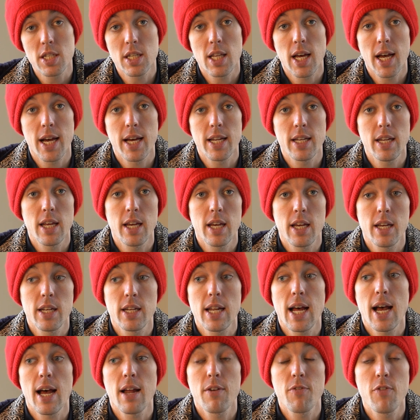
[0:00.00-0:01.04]
that it
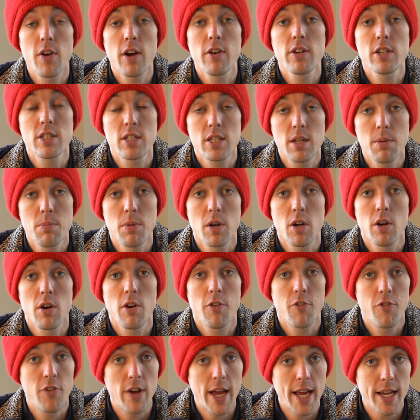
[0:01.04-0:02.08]
had very similar
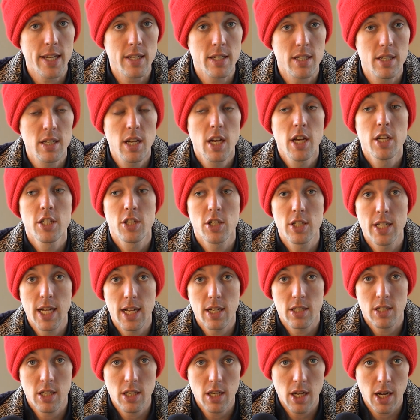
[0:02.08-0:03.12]
effects to
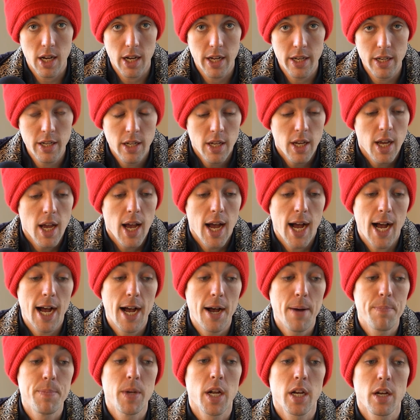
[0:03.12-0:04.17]
Delta-9.
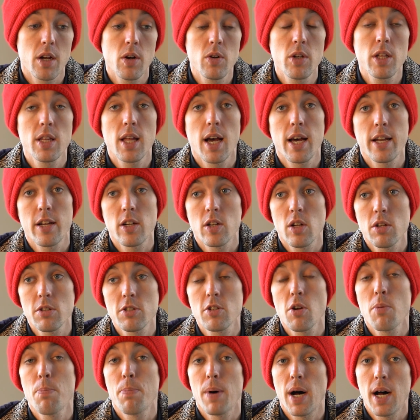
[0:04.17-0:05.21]
Not only that, it
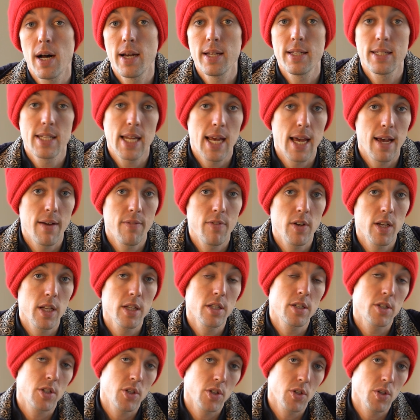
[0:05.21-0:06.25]
also binds heavily
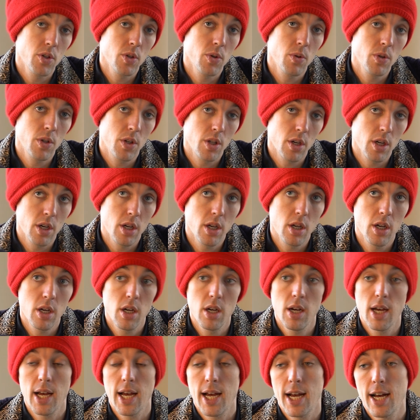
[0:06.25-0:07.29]
to
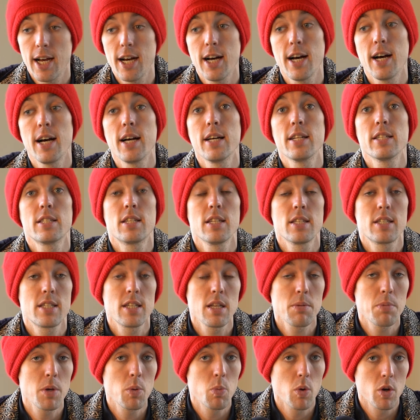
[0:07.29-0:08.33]
the
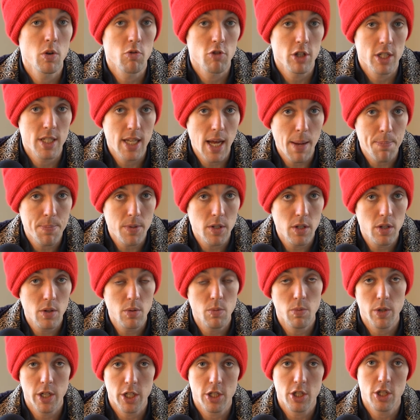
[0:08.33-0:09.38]
CB1 receptor,
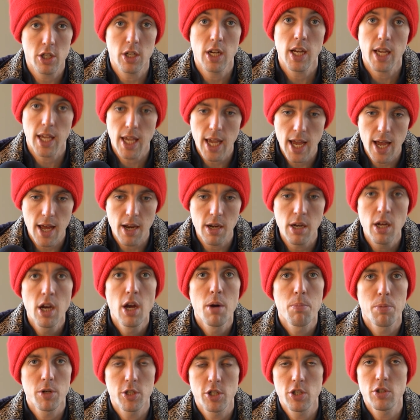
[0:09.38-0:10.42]
which again
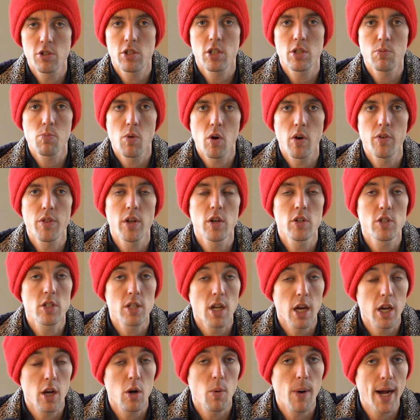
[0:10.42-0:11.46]
produces more of those
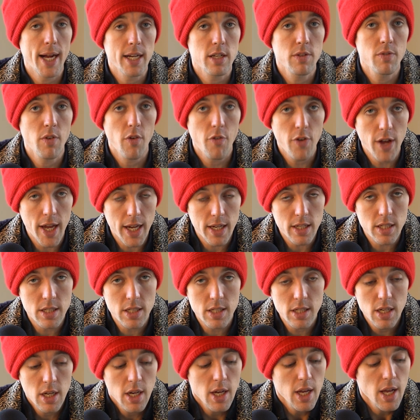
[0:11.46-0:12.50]
psychoactive effects.